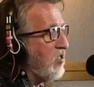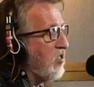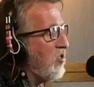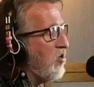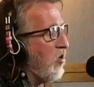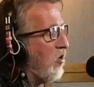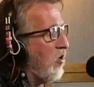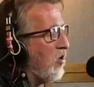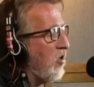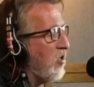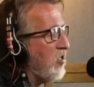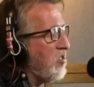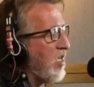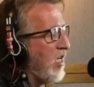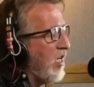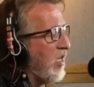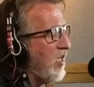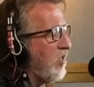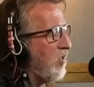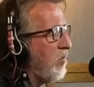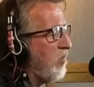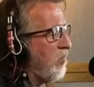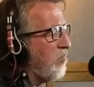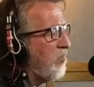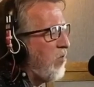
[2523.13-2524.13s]
and doors
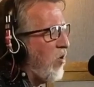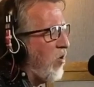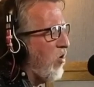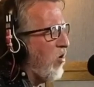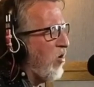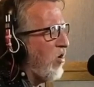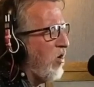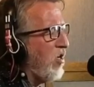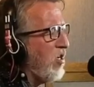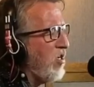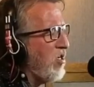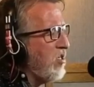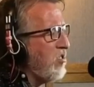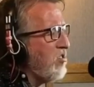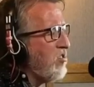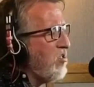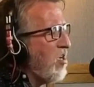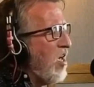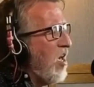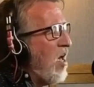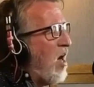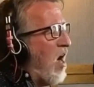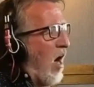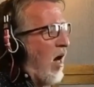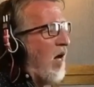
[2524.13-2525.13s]
and borders
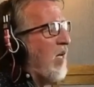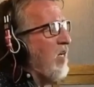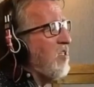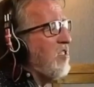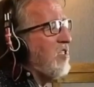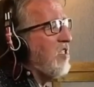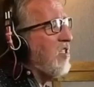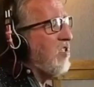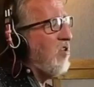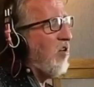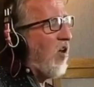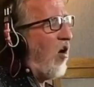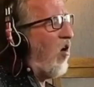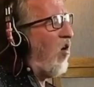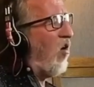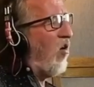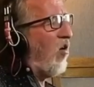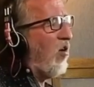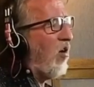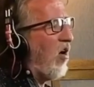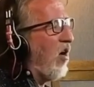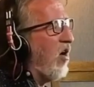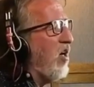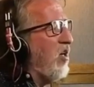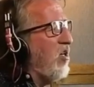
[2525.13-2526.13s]
until
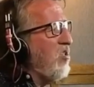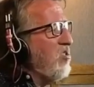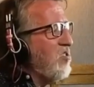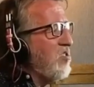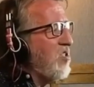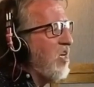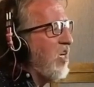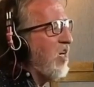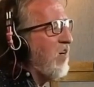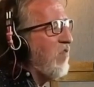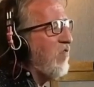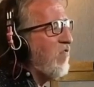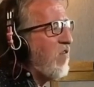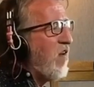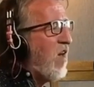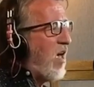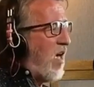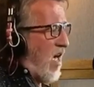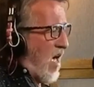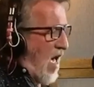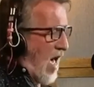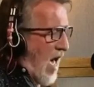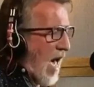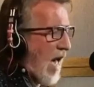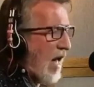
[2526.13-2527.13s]
all are safe
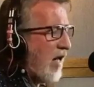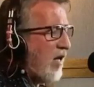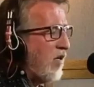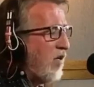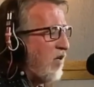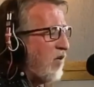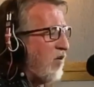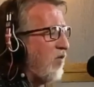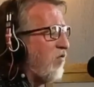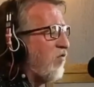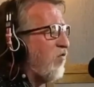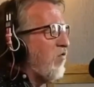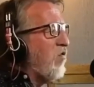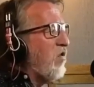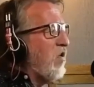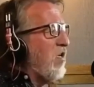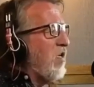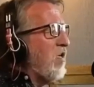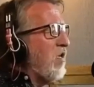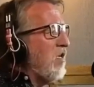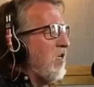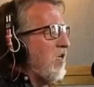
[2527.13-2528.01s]
and free.